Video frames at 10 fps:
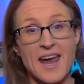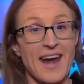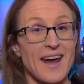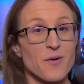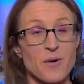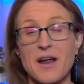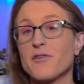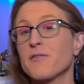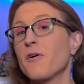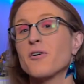and
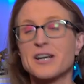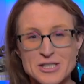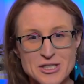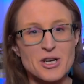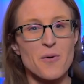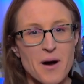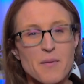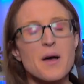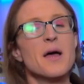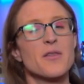whenever Vulcans show
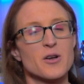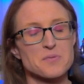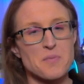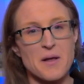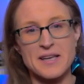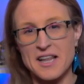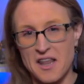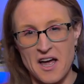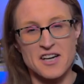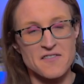up, there's probably a
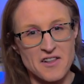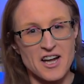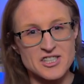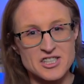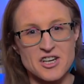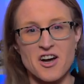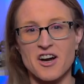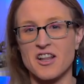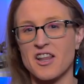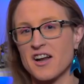lot of logic
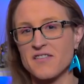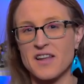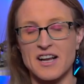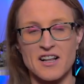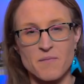talk, a lot of, like,